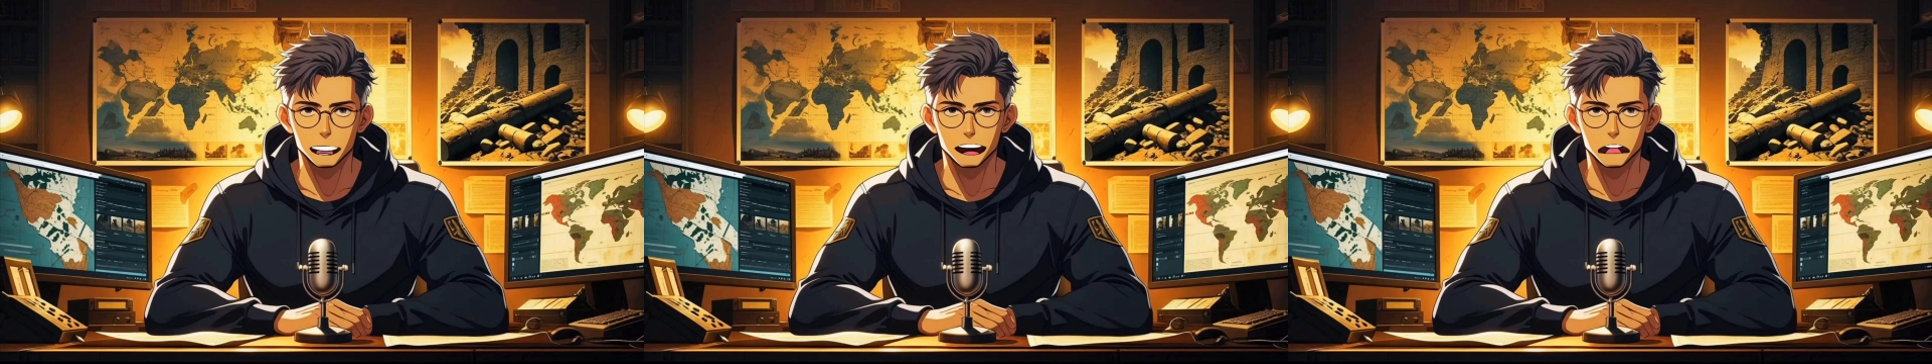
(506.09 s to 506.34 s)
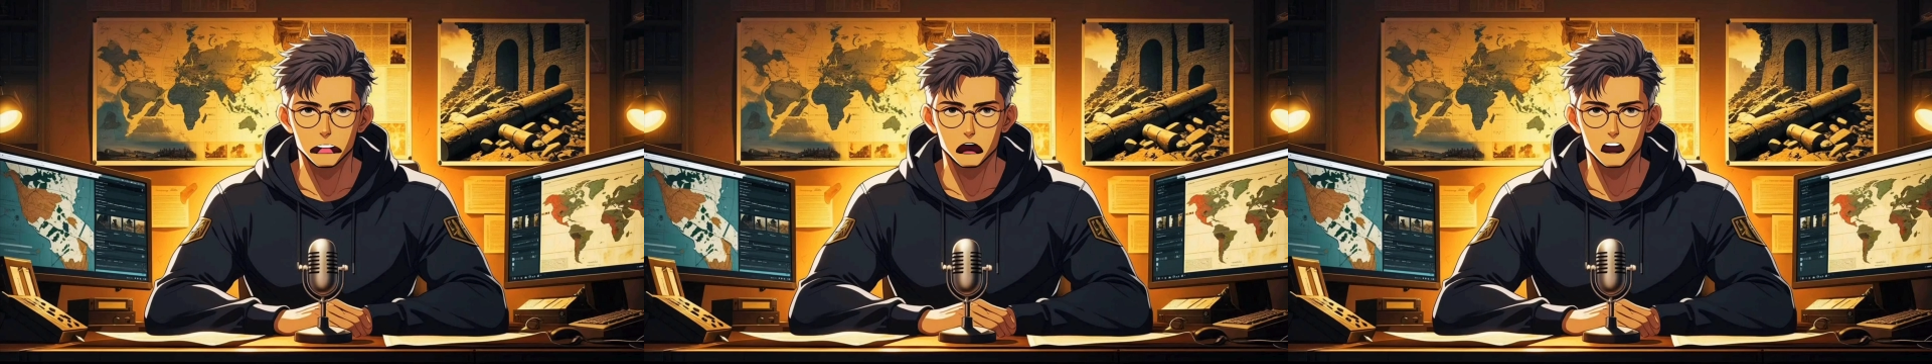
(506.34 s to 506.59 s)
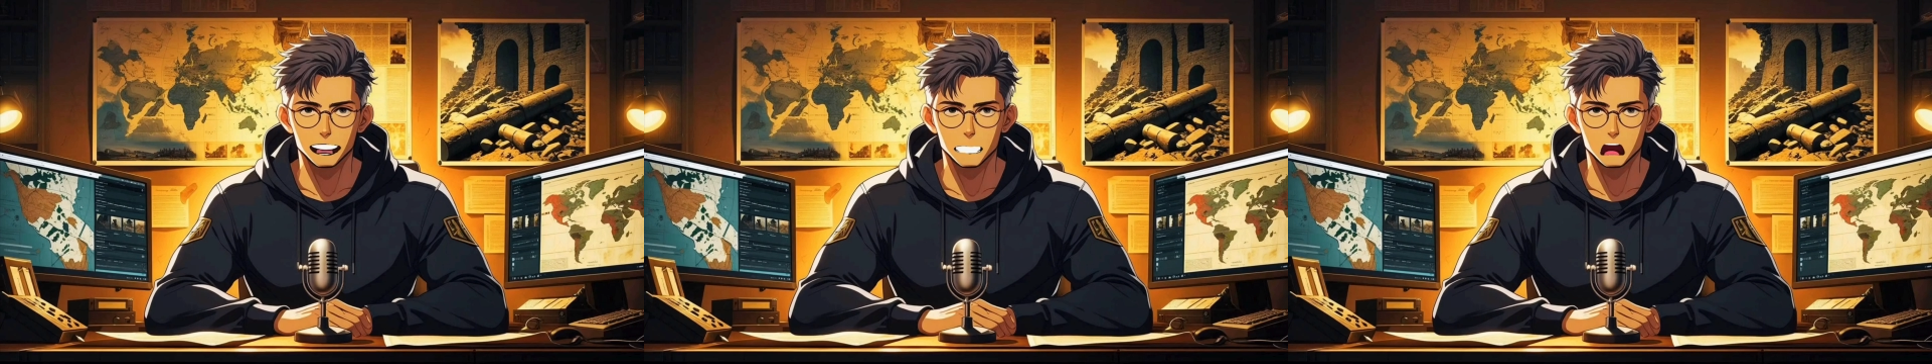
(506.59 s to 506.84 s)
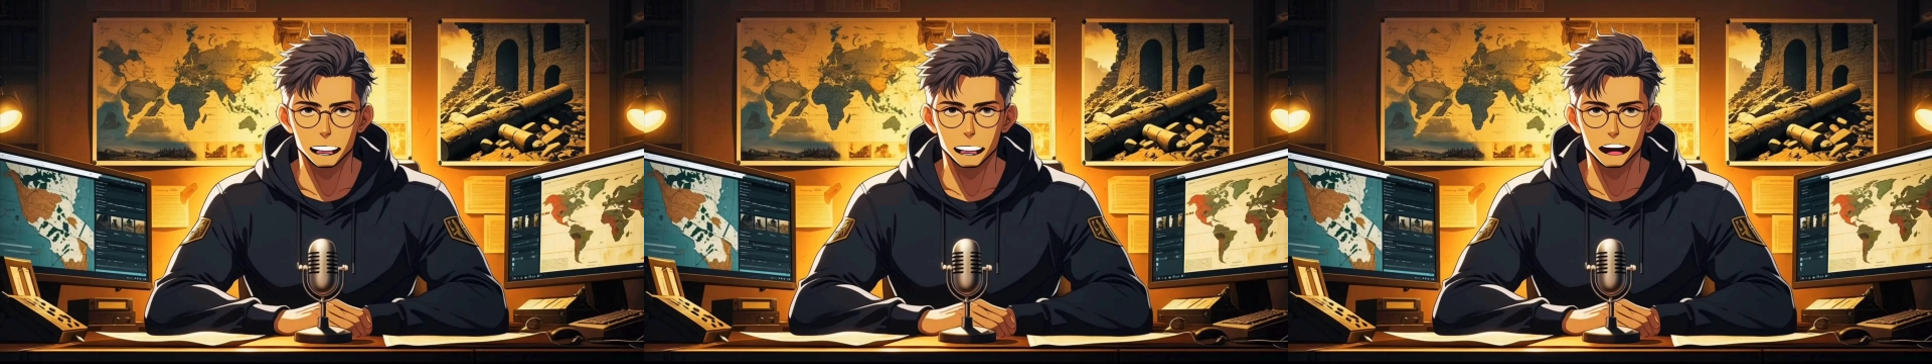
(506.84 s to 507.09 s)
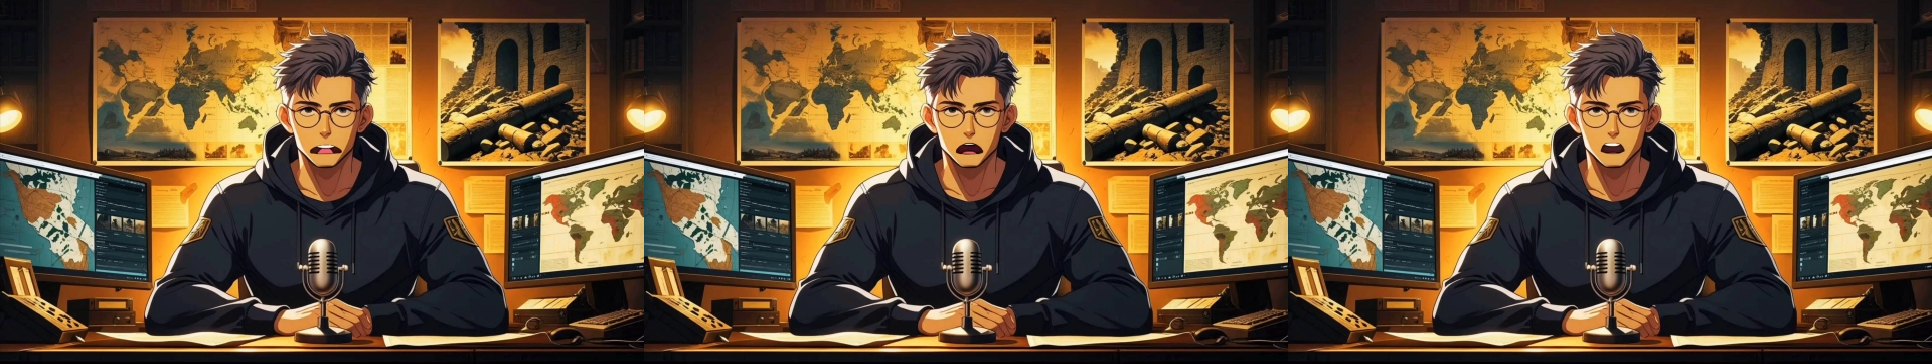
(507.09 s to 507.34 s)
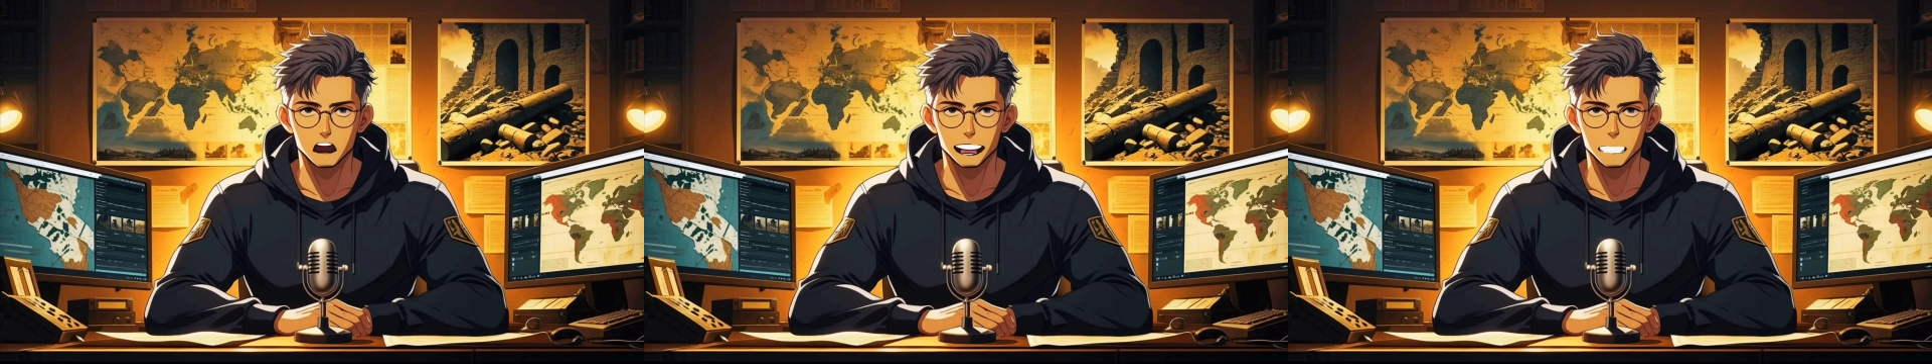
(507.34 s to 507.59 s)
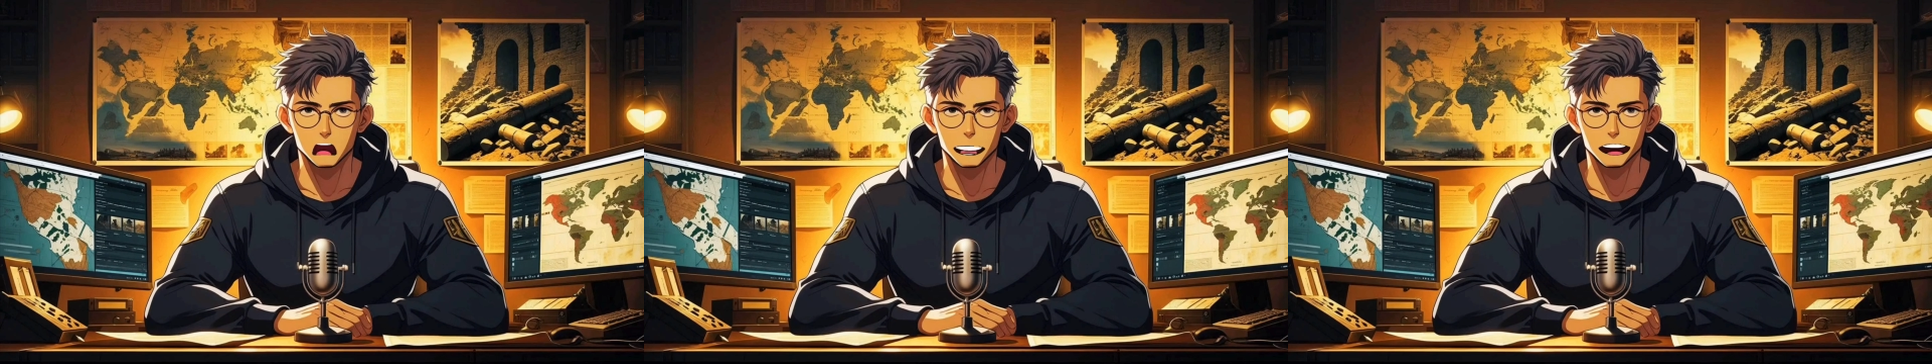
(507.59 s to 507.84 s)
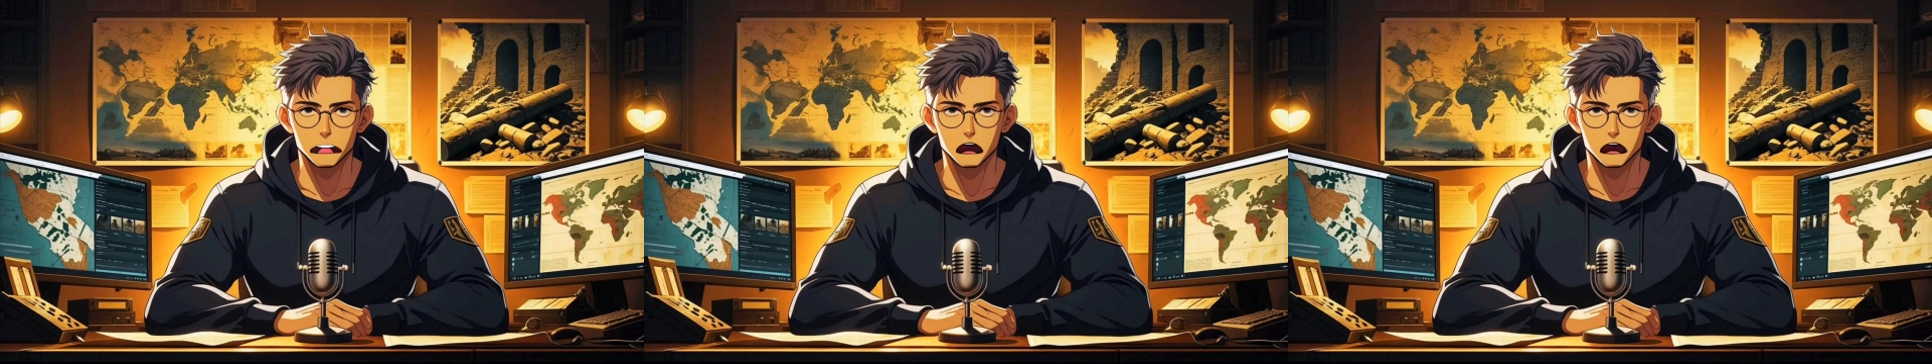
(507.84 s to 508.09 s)
The peace was not healing, it
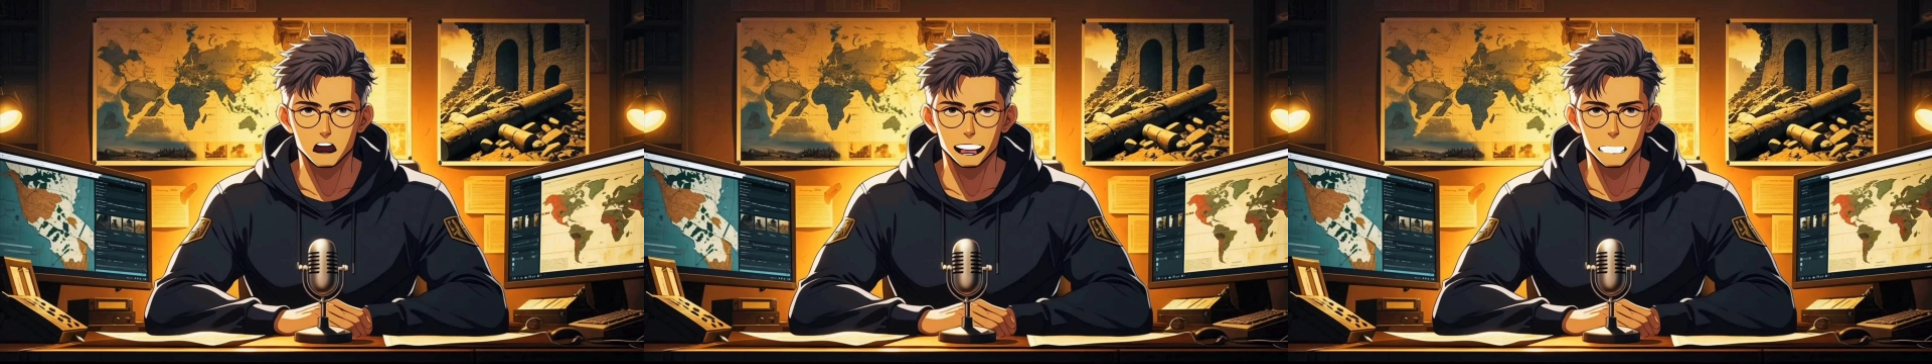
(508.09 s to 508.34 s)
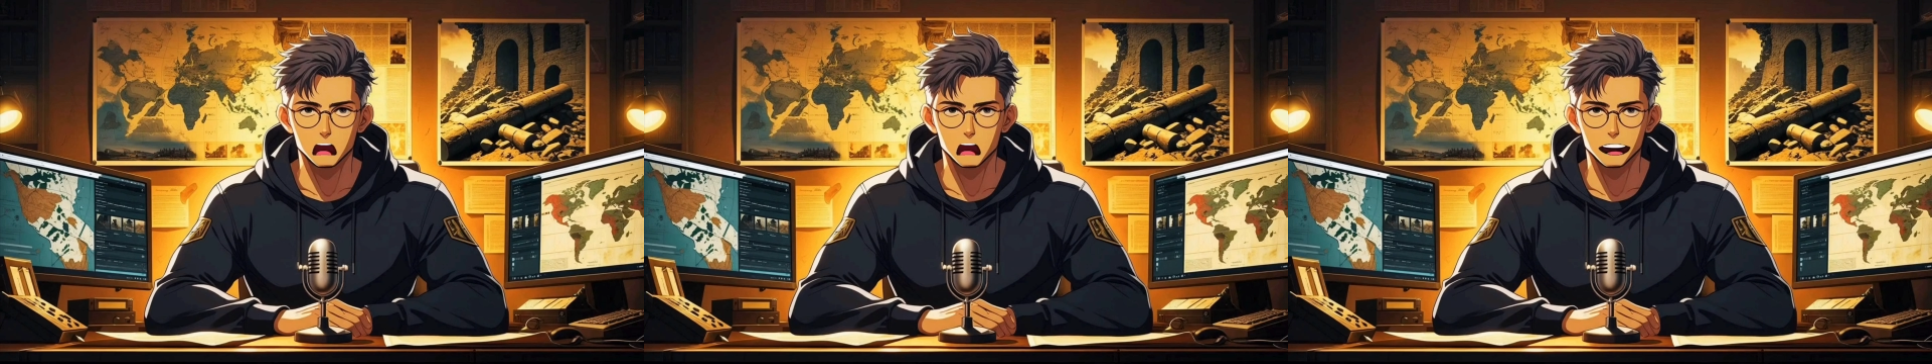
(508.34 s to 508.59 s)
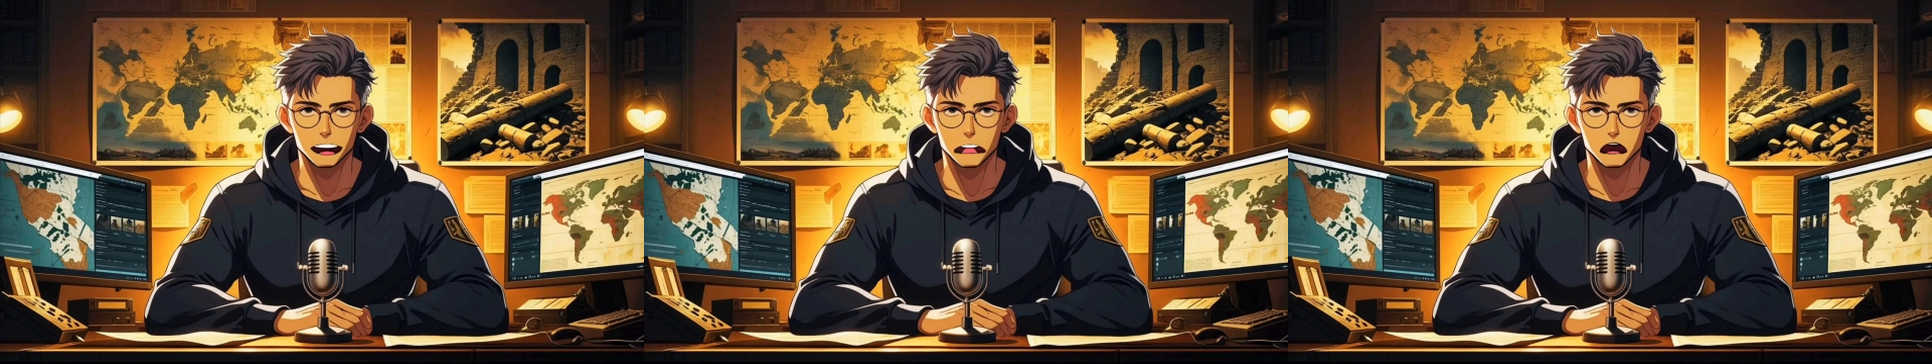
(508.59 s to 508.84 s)
was punishment.